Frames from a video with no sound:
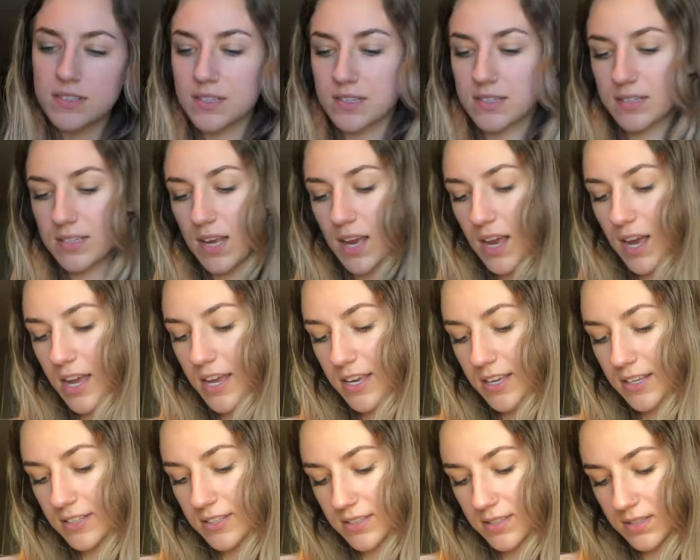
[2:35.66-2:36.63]
is a
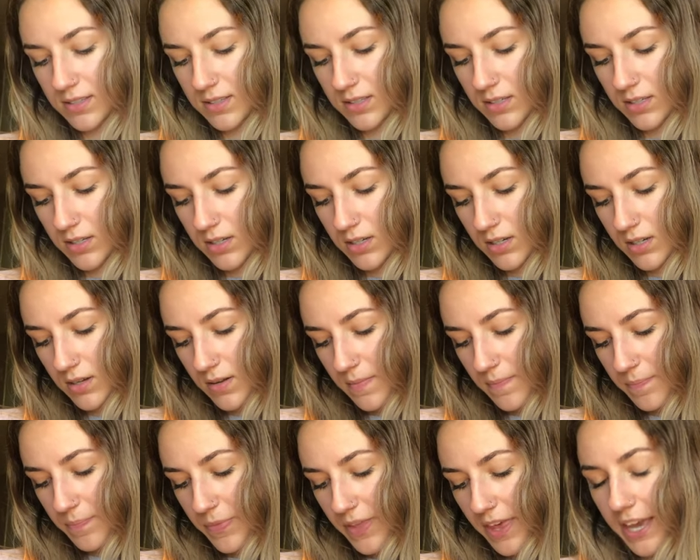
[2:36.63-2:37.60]
size
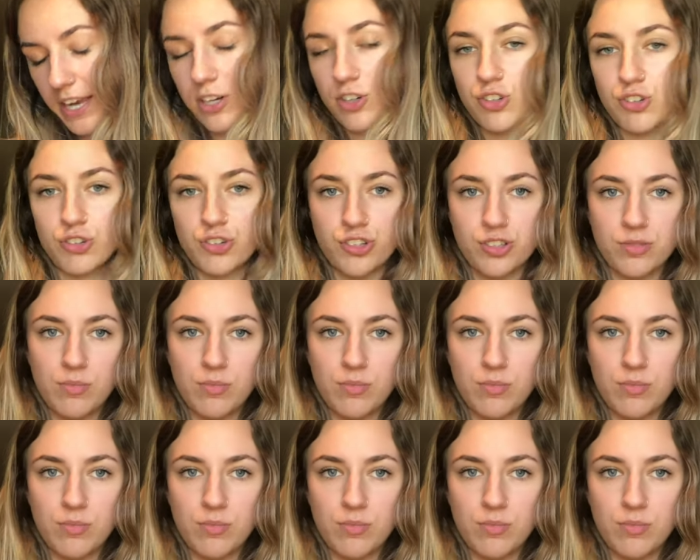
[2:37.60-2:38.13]
extra